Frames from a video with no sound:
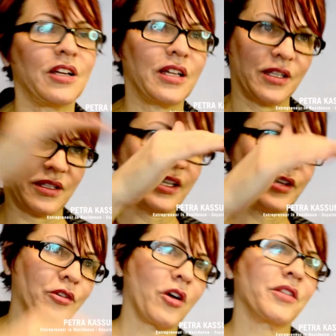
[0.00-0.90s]
It
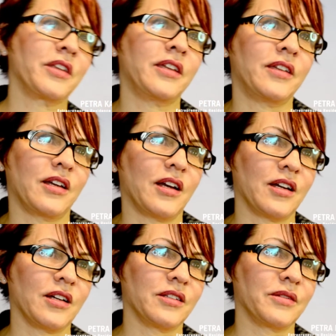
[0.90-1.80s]
layered on the
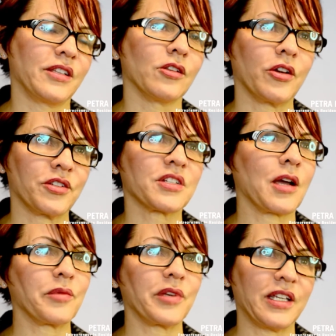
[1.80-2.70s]
uh, the large
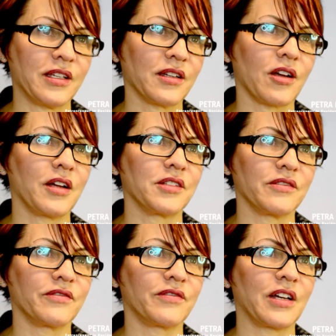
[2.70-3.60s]
company kinds
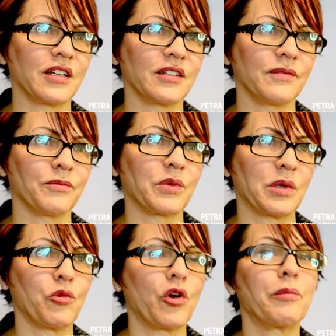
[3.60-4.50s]
of uh,
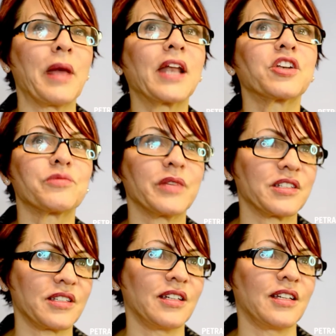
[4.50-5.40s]
more
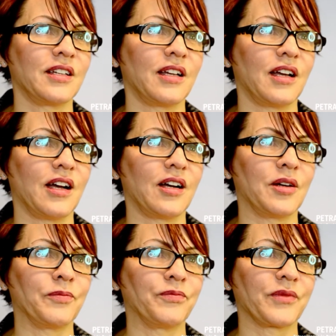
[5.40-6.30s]
management
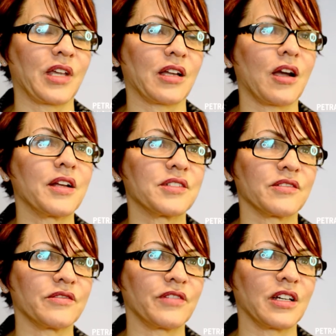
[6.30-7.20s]
um, kinds
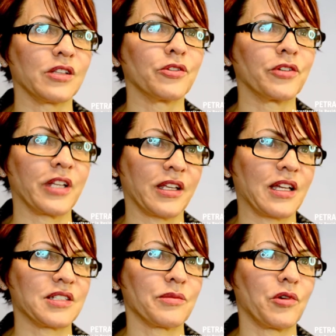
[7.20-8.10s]
of uh, learning
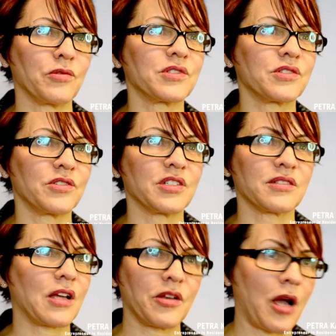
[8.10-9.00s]
as opposed to just
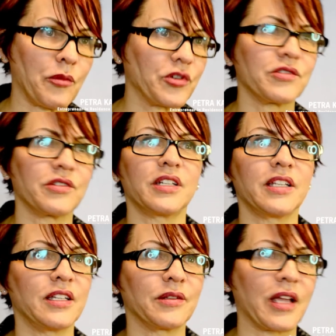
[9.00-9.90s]

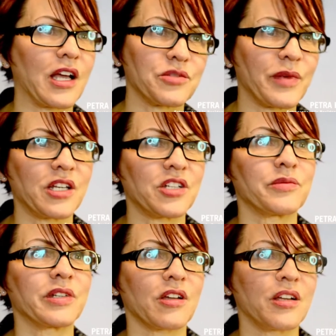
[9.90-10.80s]
opportunity and cash
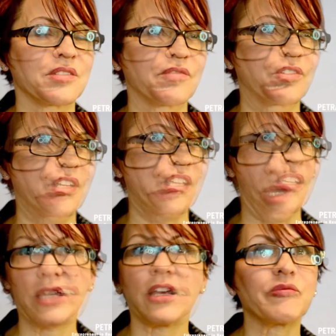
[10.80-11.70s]
management kinds of learning.
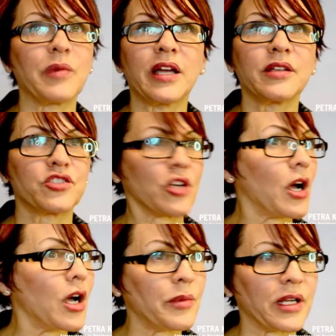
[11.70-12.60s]
I love my
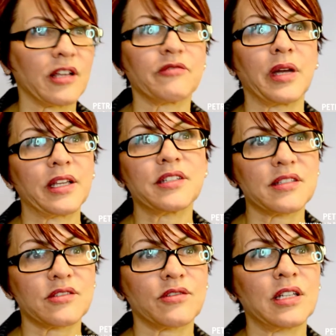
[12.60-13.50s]
job, I love my
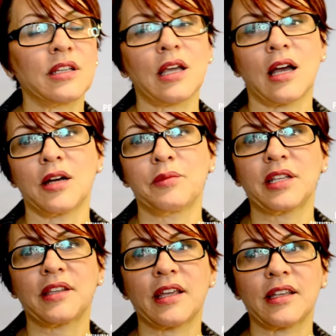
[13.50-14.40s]
industry, uh,
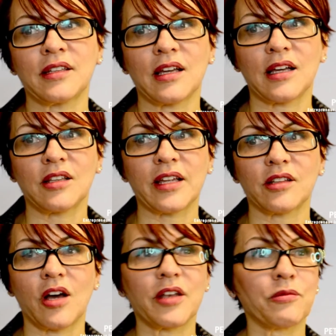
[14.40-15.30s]
but then, uh, like a
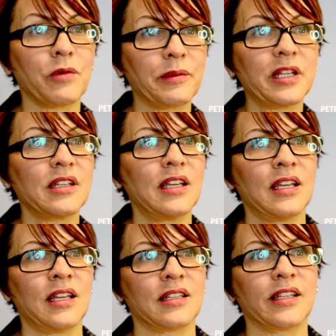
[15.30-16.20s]
lot of women,
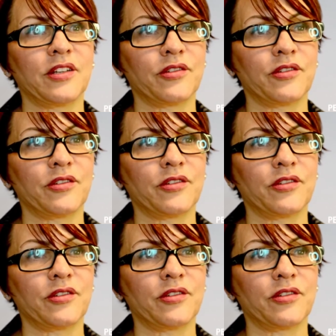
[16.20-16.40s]
later